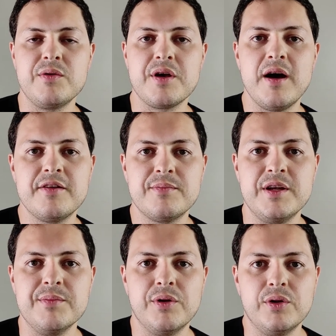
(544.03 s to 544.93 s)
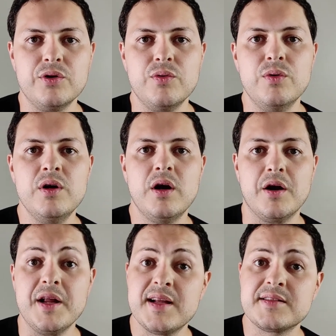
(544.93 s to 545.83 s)
other people who are
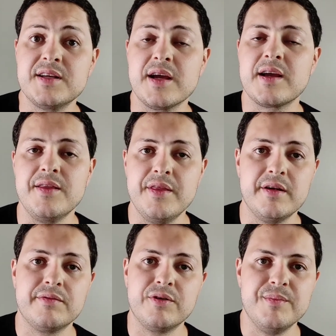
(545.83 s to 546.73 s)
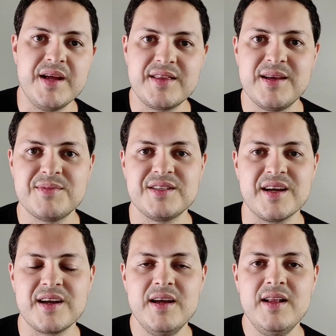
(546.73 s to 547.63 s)
not sick and therefore make them
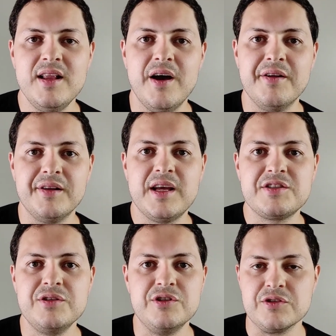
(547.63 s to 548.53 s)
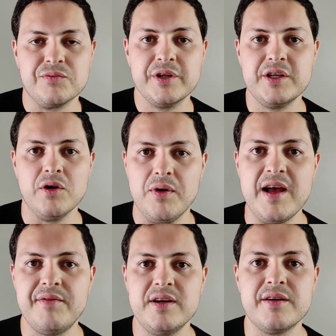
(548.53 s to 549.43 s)
sick, unless you just really don't
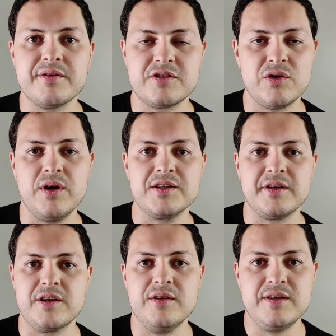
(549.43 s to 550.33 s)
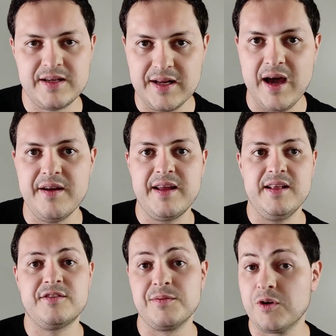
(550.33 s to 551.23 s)
have any other choice. Like you gotta
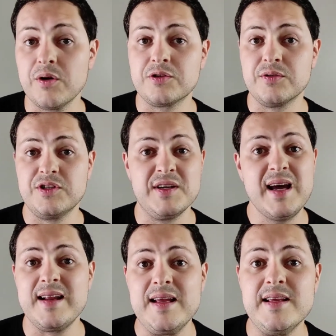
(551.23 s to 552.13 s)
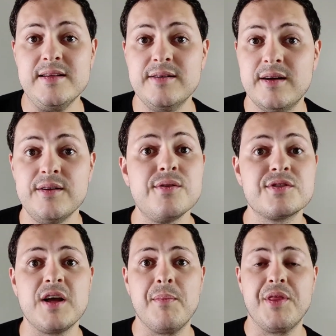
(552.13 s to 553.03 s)
get some groceries, you gotta eat, you gotta do
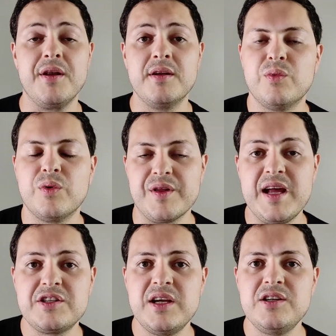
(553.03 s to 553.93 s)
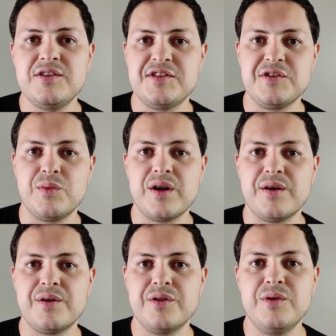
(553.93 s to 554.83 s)
something. Where that changes is
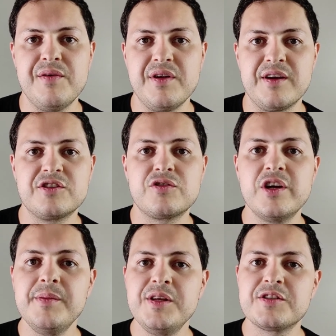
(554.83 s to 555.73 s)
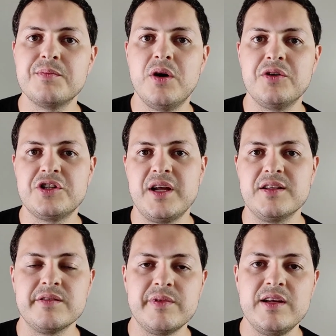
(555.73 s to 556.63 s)
where you have an extremely small
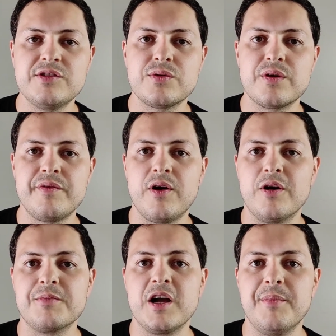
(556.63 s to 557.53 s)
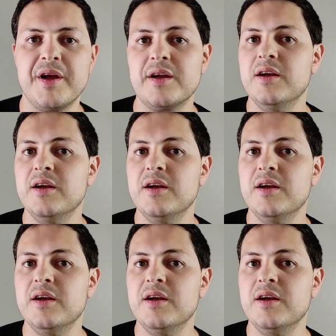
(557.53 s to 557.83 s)
chance of any sort of harm coming,